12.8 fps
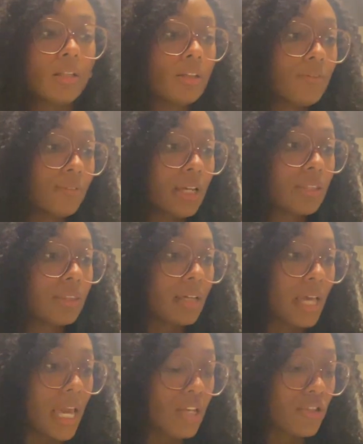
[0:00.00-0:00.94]
of like
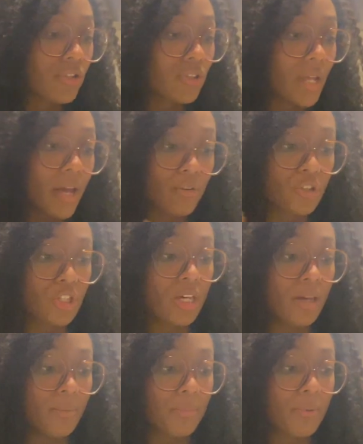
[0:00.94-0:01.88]
the Asian style
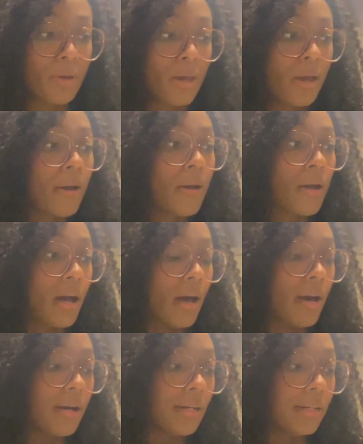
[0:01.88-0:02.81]
chip
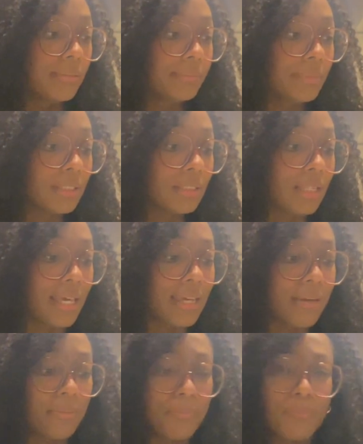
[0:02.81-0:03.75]

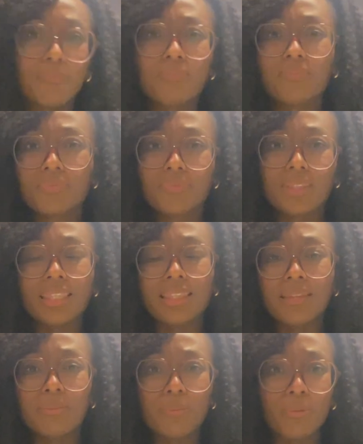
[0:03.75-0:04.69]
like
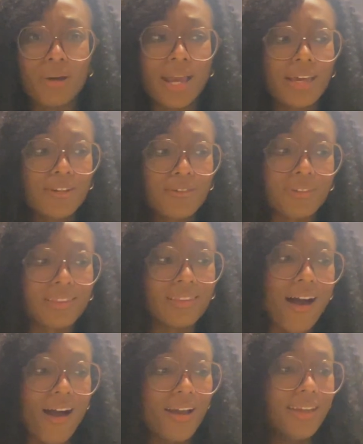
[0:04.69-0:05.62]
brand or
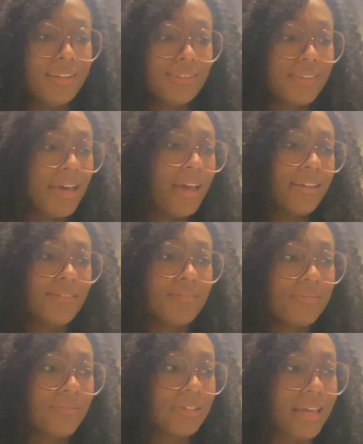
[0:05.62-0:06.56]
line that
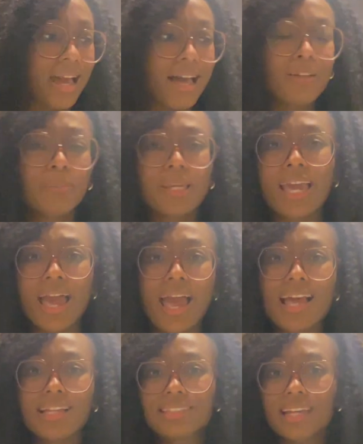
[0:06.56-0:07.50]
Calbee
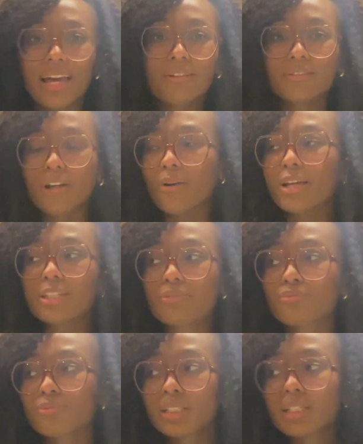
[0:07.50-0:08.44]
has. I don't know, it's
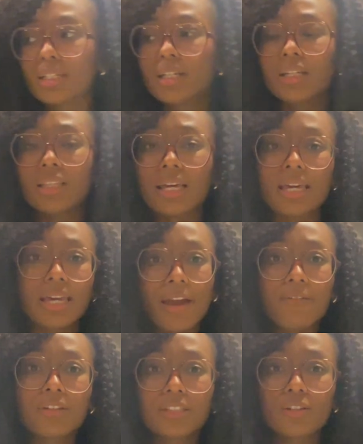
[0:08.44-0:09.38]
really good. Like
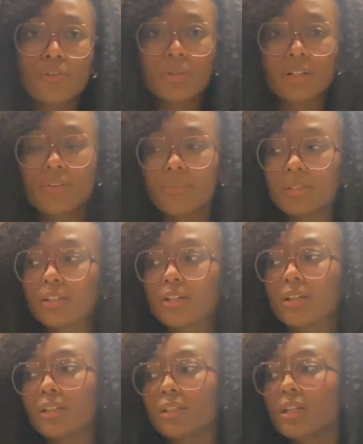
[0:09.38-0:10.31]
every single one of them is
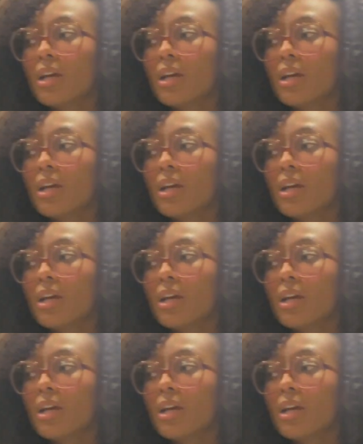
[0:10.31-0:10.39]
good.